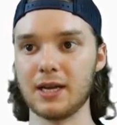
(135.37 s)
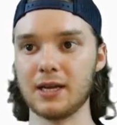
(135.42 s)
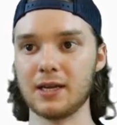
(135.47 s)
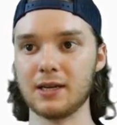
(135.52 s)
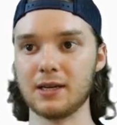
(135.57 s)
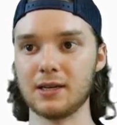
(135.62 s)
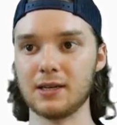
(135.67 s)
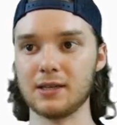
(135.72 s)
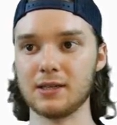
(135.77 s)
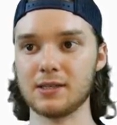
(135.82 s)

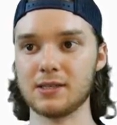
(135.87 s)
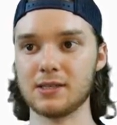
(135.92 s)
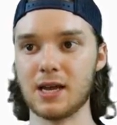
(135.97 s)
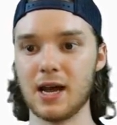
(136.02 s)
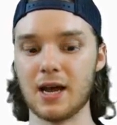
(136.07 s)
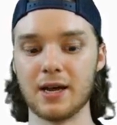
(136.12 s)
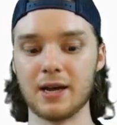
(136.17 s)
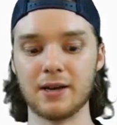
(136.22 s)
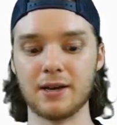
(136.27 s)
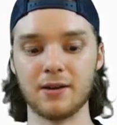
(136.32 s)

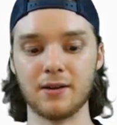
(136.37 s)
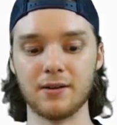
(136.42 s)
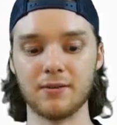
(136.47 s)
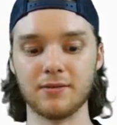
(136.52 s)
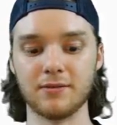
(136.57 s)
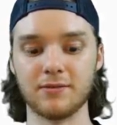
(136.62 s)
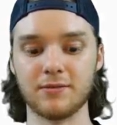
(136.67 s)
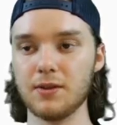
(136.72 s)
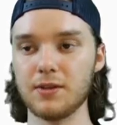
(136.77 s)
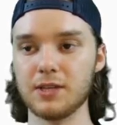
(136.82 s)
inside
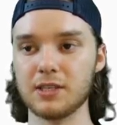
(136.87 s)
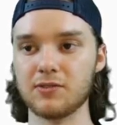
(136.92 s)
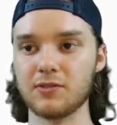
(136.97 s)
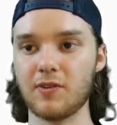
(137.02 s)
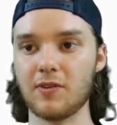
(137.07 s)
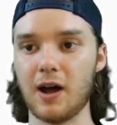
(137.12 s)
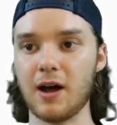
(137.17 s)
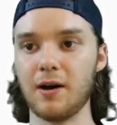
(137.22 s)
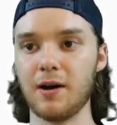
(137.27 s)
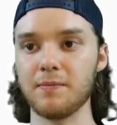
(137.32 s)
of this
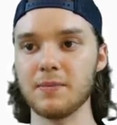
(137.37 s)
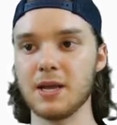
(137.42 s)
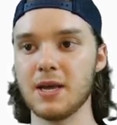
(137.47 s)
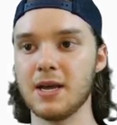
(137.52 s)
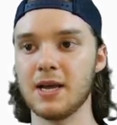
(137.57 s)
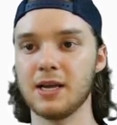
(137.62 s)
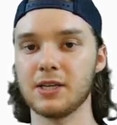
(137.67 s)
file.